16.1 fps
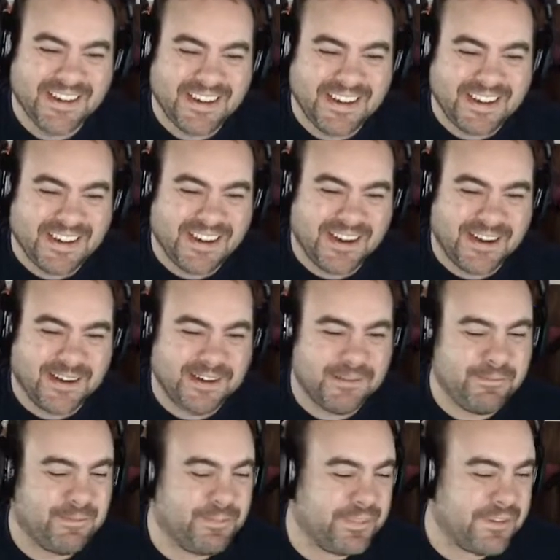
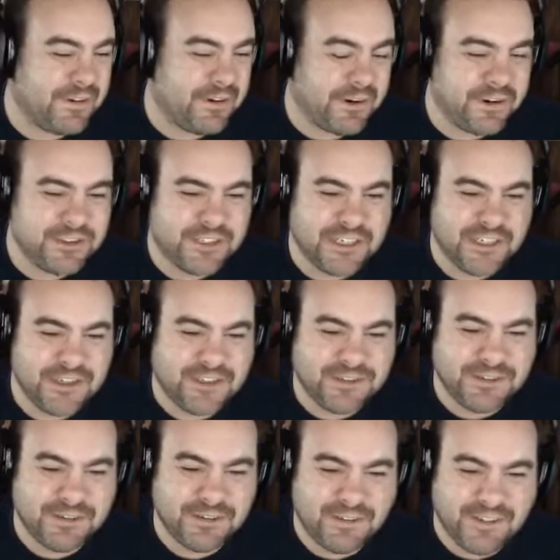RJ
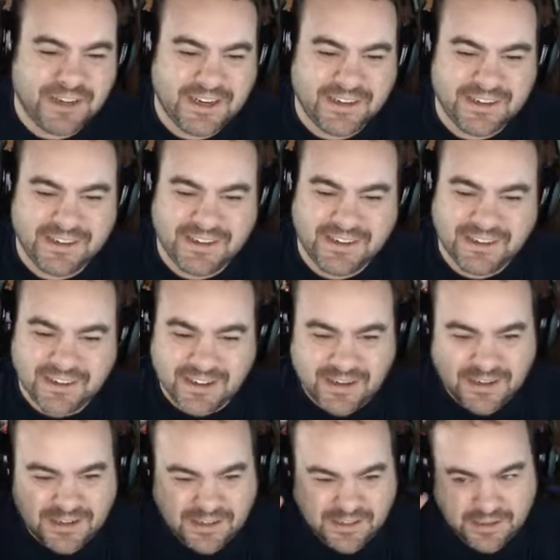also landed
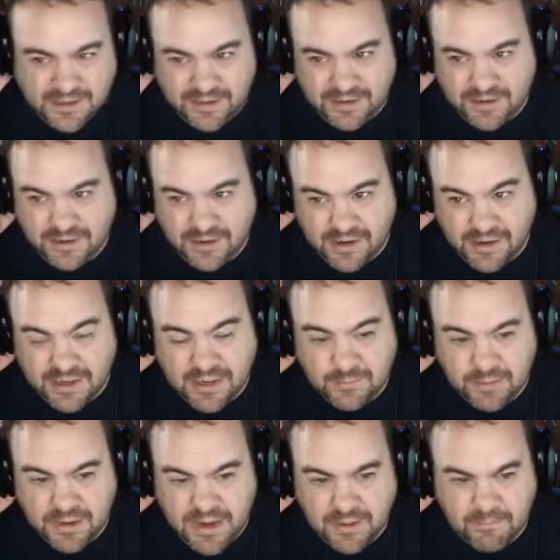in
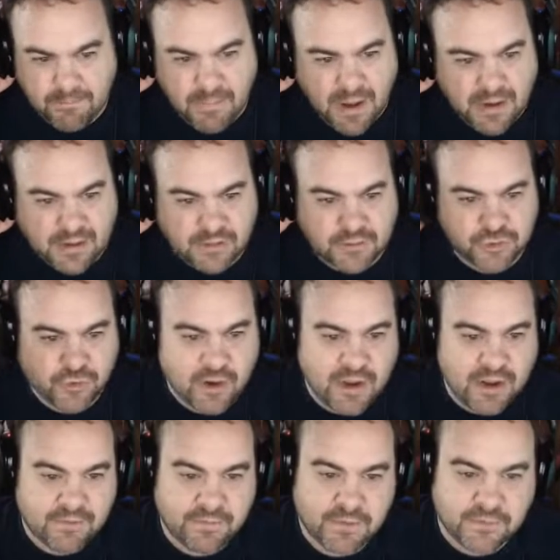NBA mock
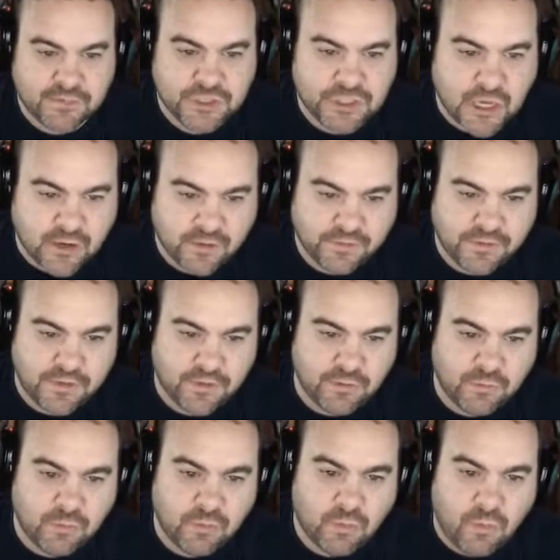draft of
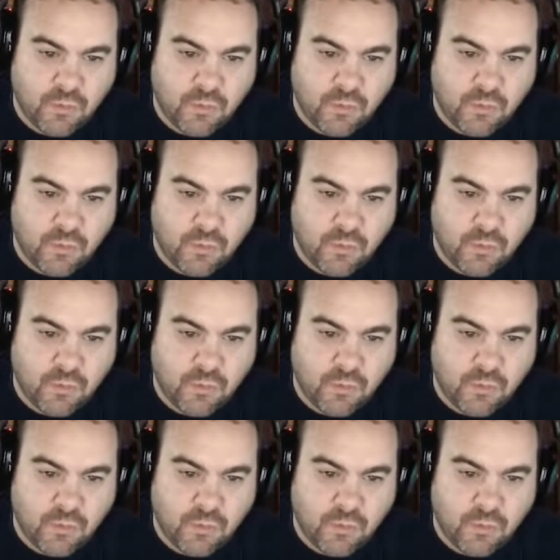Jonathan